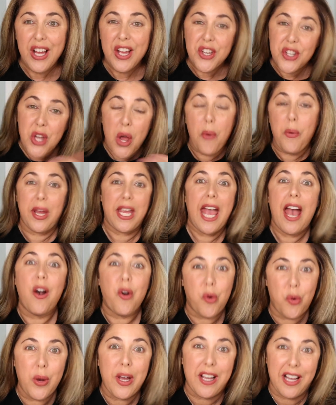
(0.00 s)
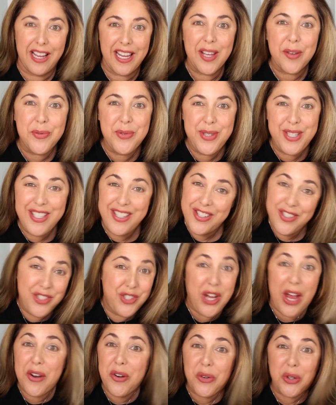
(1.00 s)
knowing how quick I am
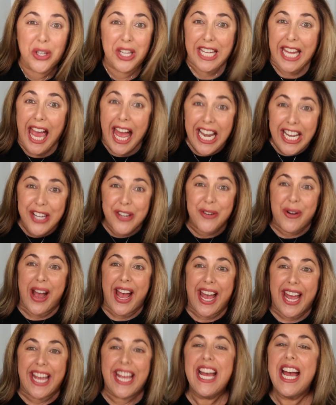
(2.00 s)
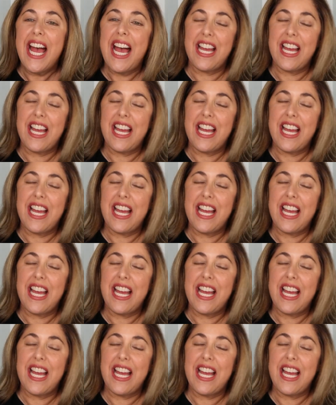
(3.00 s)
generally anyway,